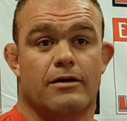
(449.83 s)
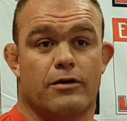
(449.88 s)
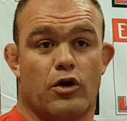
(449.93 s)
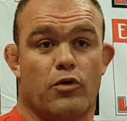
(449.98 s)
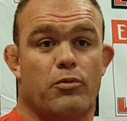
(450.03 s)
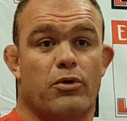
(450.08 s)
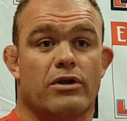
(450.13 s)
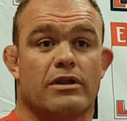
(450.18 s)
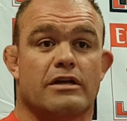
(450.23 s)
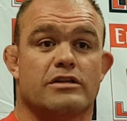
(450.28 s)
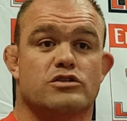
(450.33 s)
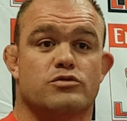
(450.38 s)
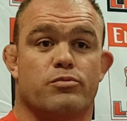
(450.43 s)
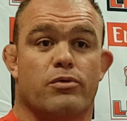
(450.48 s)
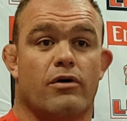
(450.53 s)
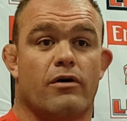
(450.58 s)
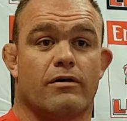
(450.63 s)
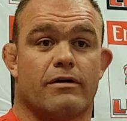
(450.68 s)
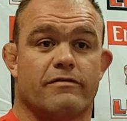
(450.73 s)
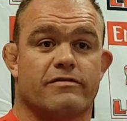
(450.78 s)
he'll bring that
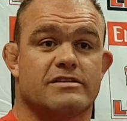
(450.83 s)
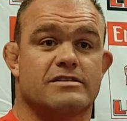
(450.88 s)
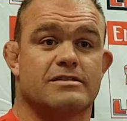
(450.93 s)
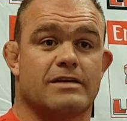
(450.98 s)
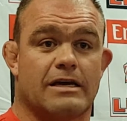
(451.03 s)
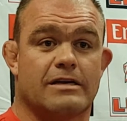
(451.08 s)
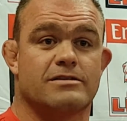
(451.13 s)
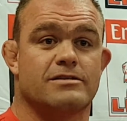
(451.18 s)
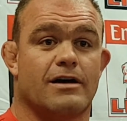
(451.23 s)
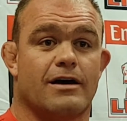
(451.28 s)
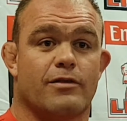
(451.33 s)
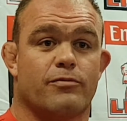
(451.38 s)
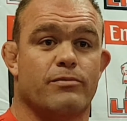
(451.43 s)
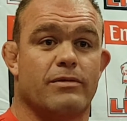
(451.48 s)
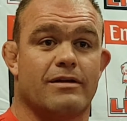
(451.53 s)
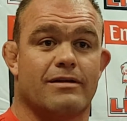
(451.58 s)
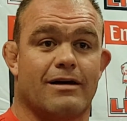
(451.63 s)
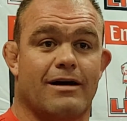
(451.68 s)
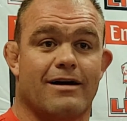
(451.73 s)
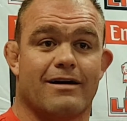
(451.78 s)
spark,
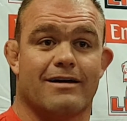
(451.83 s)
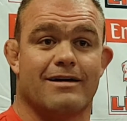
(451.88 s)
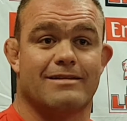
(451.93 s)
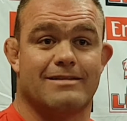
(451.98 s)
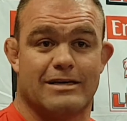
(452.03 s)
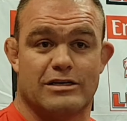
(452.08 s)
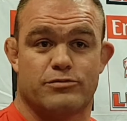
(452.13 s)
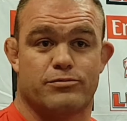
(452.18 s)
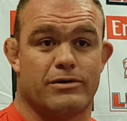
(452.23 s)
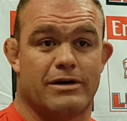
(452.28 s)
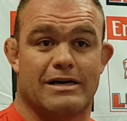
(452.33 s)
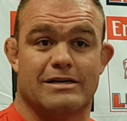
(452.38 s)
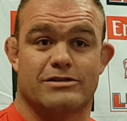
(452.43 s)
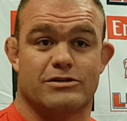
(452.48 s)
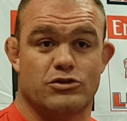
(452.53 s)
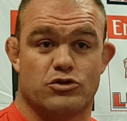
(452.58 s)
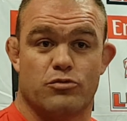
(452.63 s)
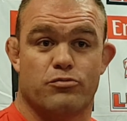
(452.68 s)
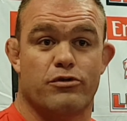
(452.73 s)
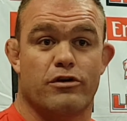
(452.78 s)
excitement, hunger,
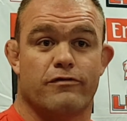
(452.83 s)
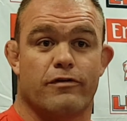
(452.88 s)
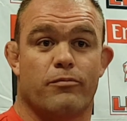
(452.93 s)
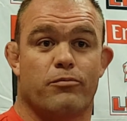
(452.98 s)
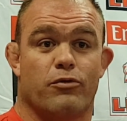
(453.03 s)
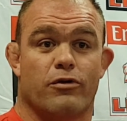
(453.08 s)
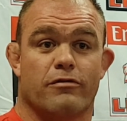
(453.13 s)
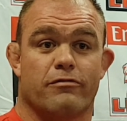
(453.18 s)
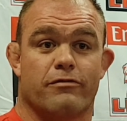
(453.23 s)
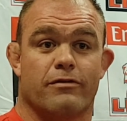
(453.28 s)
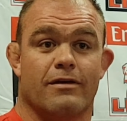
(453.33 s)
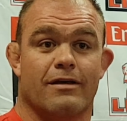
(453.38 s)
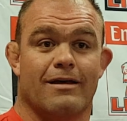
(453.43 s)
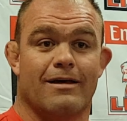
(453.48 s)
desperation to prove a point